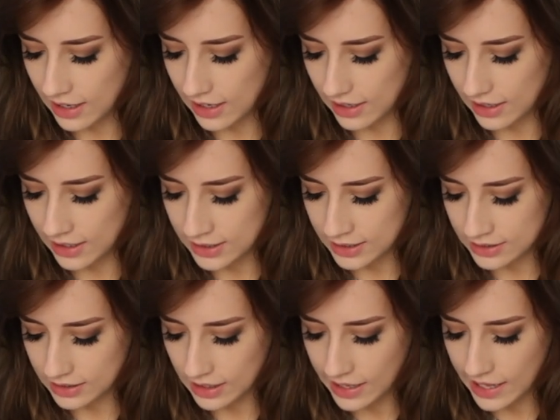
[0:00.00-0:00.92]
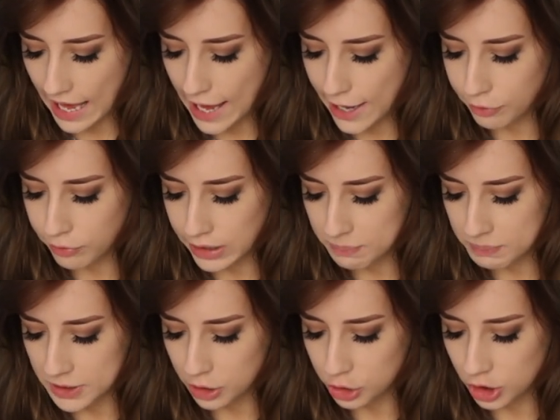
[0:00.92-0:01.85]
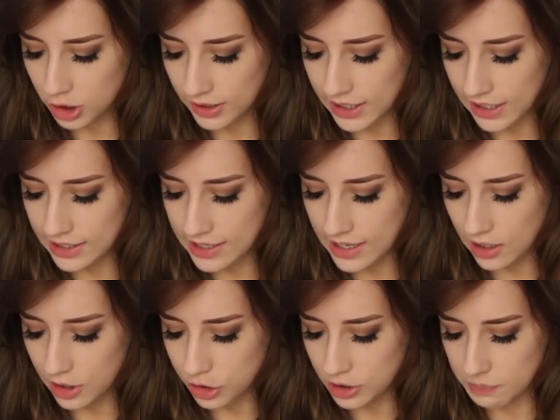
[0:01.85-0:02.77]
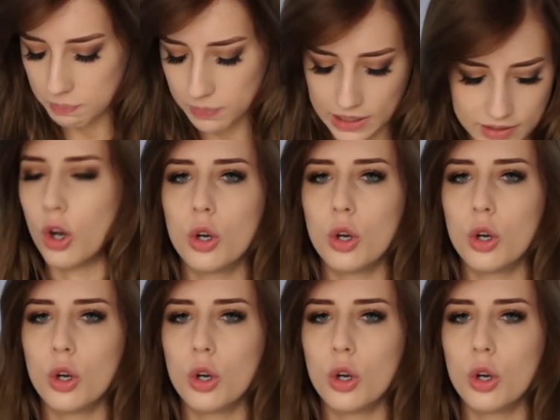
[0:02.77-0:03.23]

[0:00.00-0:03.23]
is a ribbed chunky knit jumper.